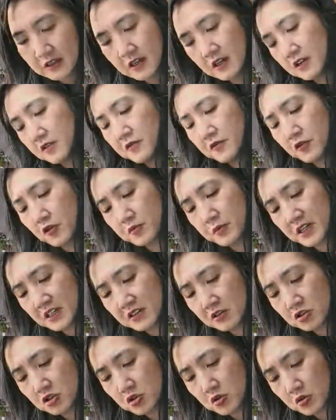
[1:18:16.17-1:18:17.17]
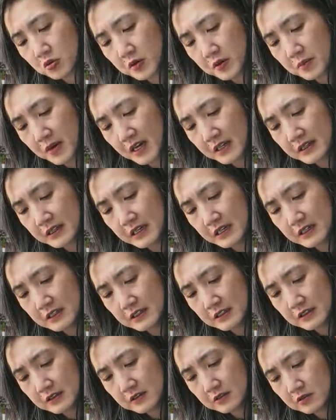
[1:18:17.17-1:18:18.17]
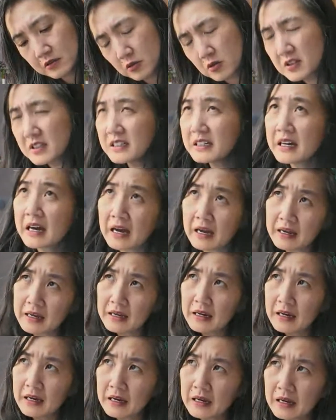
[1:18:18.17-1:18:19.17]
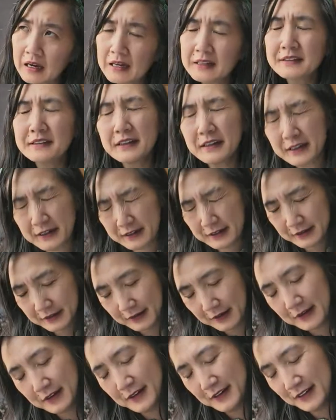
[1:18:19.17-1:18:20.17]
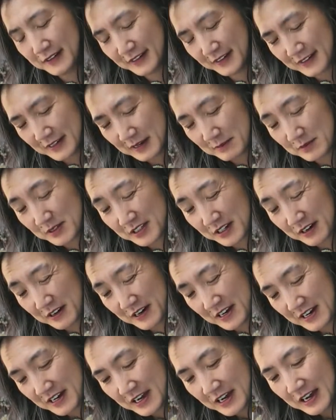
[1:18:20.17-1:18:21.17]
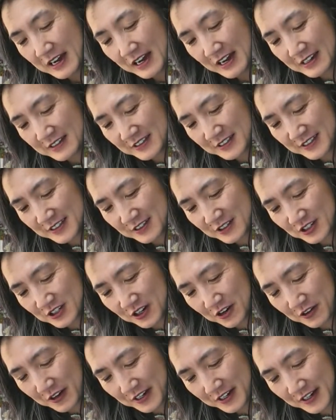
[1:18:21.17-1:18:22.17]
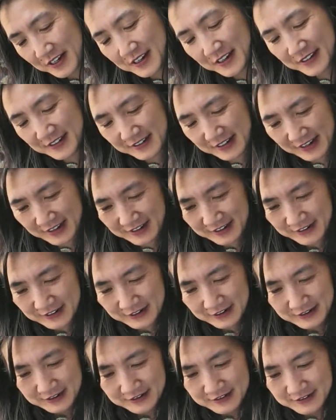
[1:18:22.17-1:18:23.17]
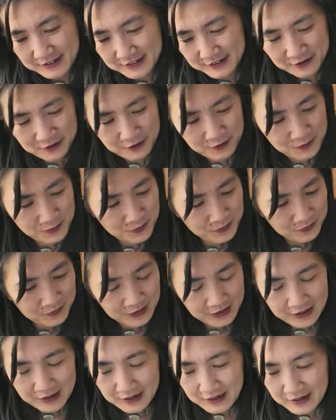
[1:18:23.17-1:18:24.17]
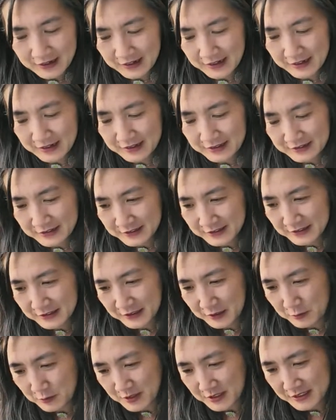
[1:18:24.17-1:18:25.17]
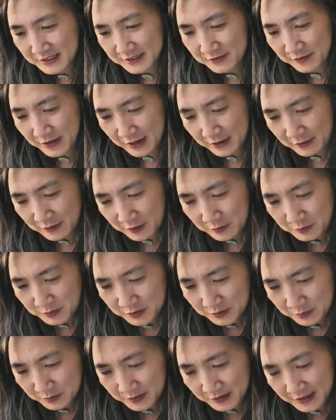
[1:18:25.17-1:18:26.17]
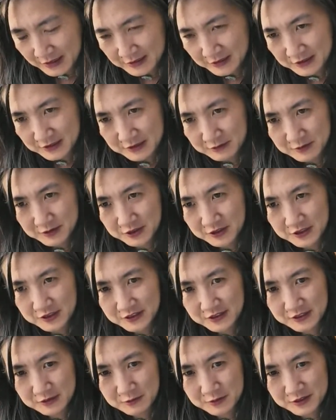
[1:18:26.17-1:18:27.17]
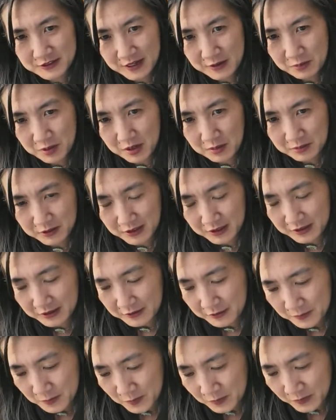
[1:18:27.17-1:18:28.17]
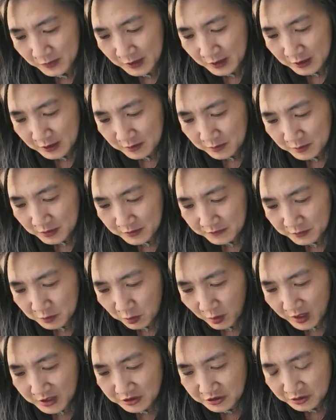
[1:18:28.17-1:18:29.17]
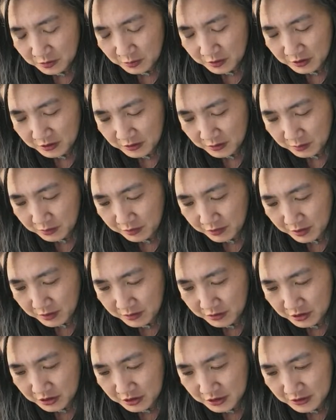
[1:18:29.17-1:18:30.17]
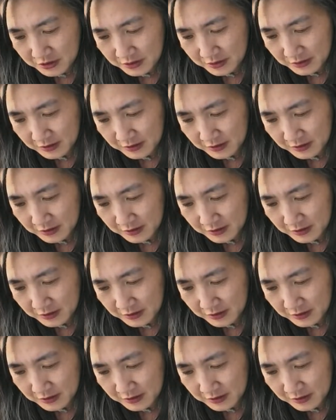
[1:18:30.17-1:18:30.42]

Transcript: for making the jewelry back then. Or did I? I did. I'm sorry. I just didn't show it yet. So it was developed, but it was not public. But if you watch the one on the brooch,